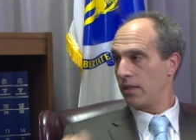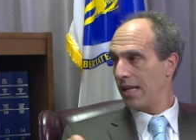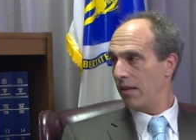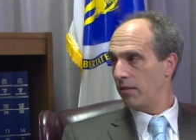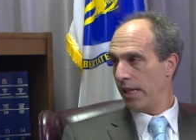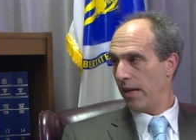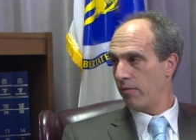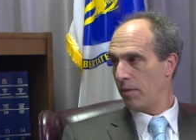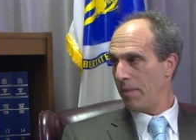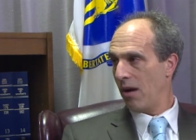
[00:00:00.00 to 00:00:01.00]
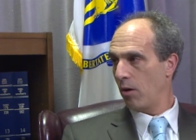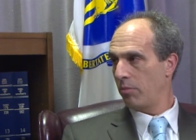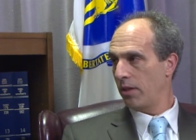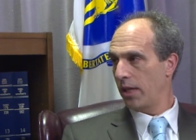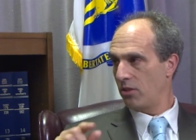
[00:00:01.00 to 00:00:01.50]
telling every power
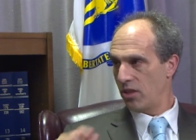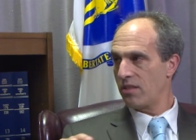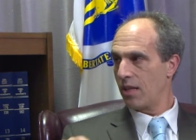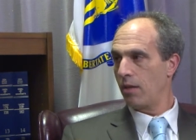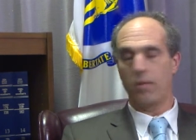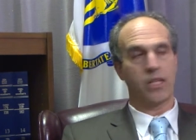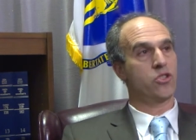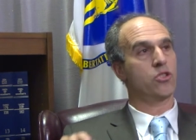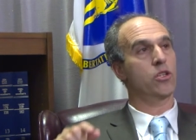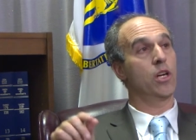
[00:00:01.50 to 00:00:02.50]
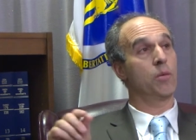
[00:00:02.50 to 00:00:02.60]
plant just how much